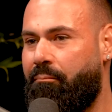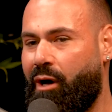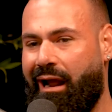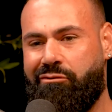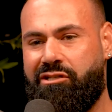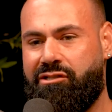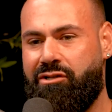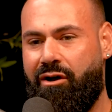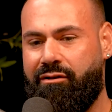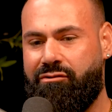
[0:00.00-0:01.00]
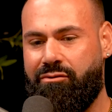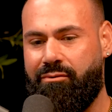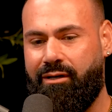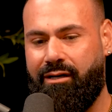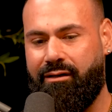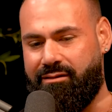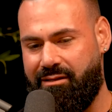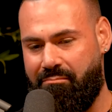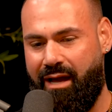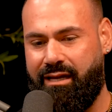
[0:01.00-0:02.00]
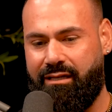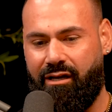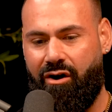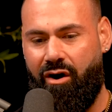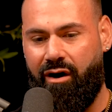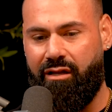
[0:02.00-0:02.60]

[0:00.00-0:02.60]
But I was just talking to Mike in the car